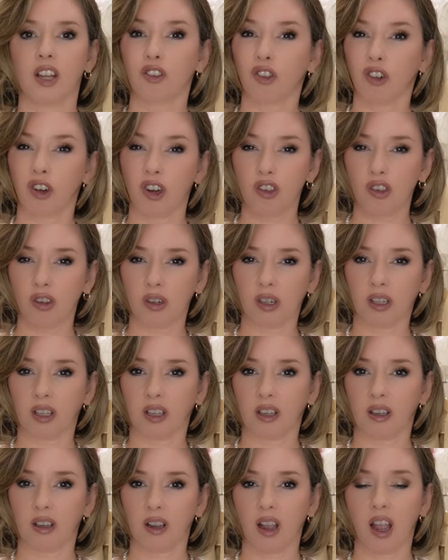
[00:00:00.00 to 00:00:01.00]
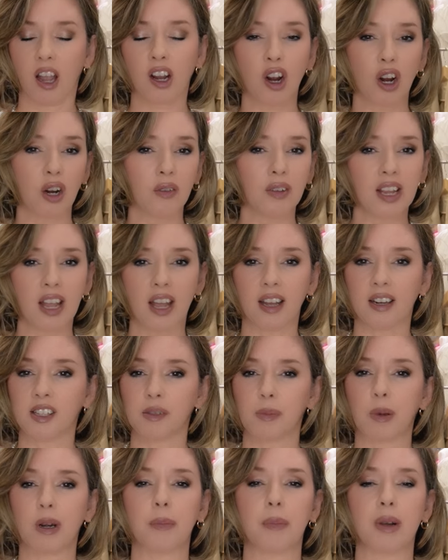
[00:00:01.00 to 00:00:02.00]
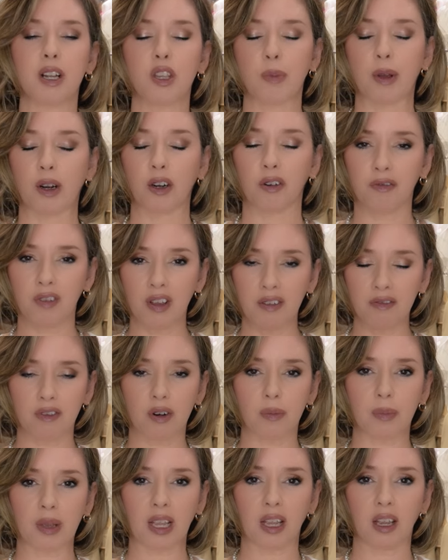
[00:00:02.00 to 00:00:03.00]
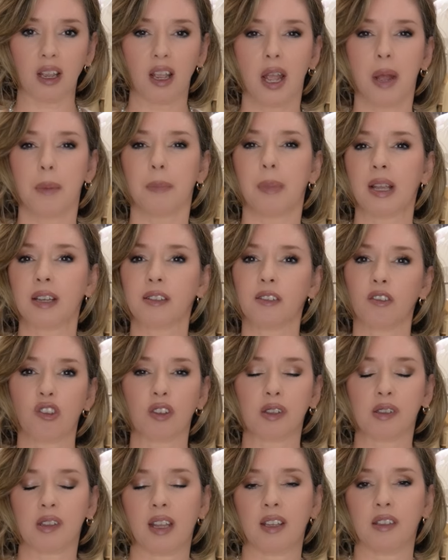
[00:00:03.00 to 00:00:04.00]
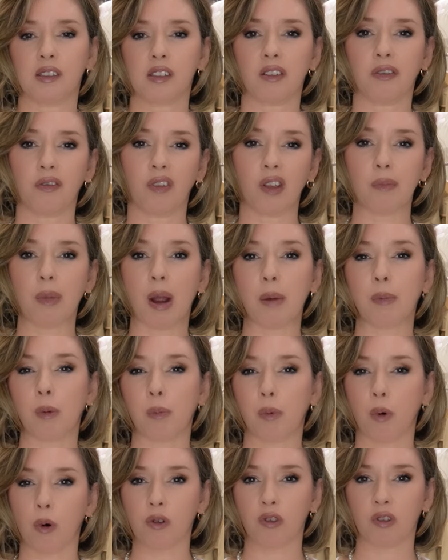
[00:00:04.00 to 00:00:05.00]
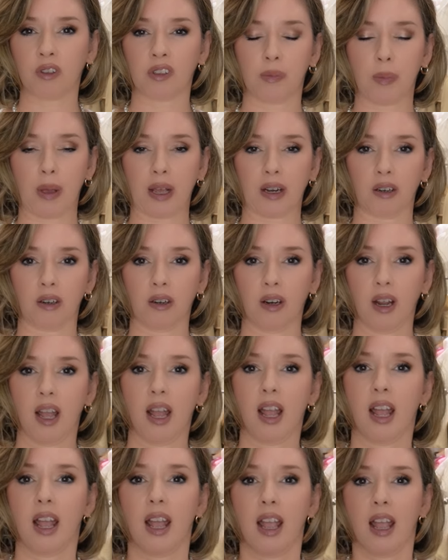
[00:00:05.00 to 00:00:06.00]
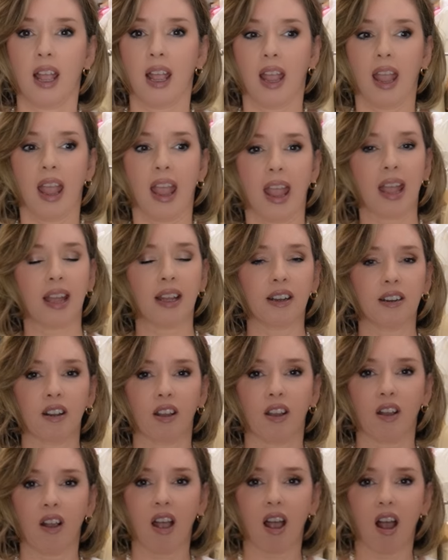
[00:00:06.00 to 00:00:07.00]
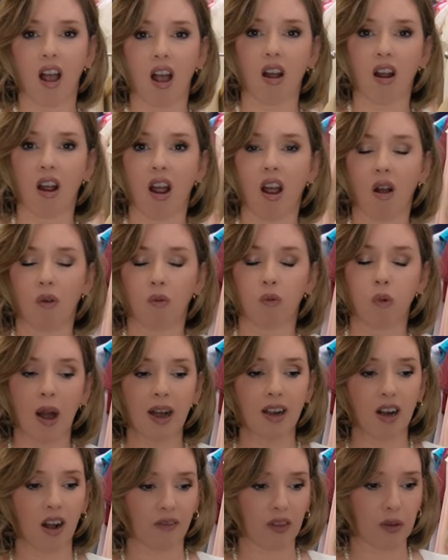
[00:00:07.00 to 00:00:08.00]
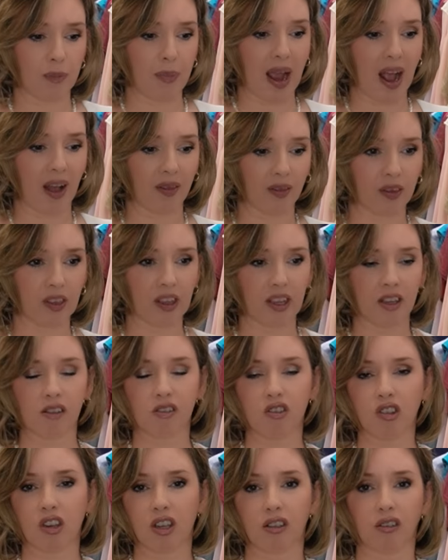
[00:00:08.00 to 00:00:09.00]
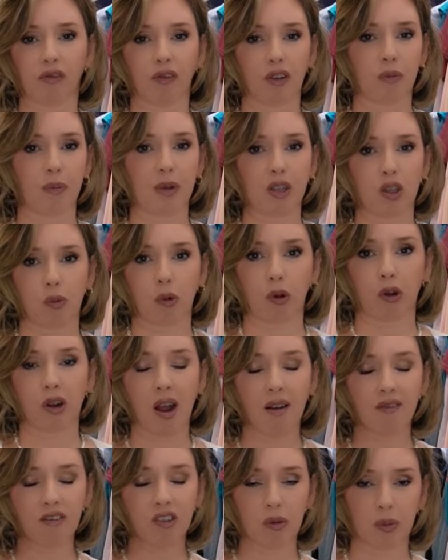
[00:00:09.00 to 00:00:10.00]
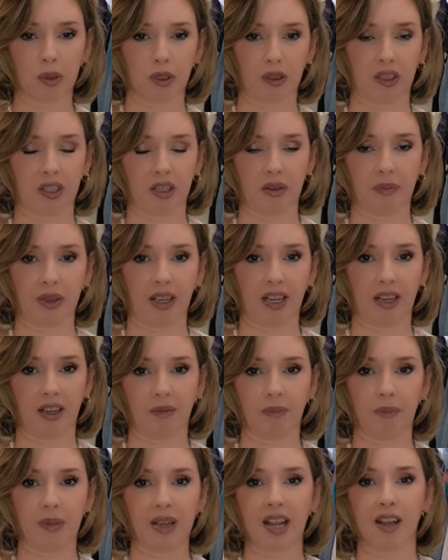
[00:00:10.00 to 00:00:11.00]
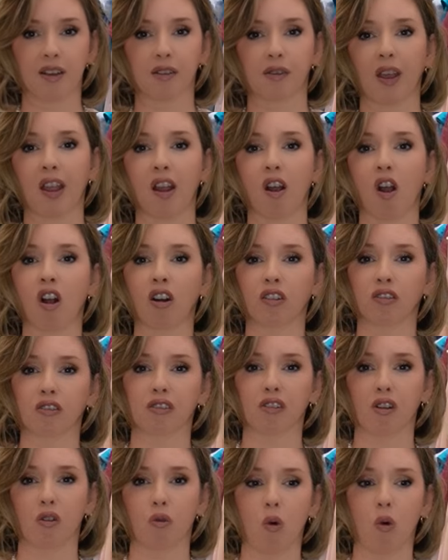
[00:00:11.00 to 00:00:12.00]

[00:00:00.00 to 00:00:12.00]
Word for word: Traditionally, a curvy cut has been a much better fit for me because it just tends to fit my proportions better. And Right off the bat, these jeans feel much more comfortable to me because they aren't so